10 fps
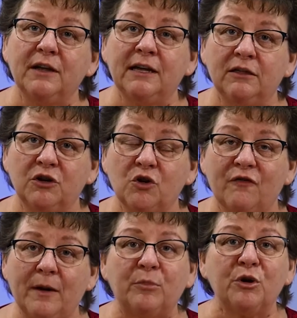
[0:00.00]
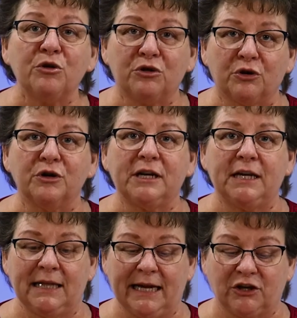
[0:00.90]
in the November 3rd
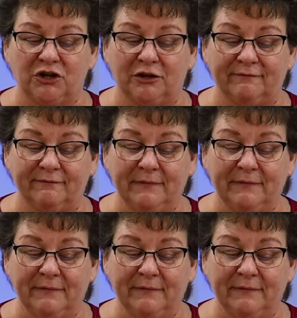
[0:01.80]
election.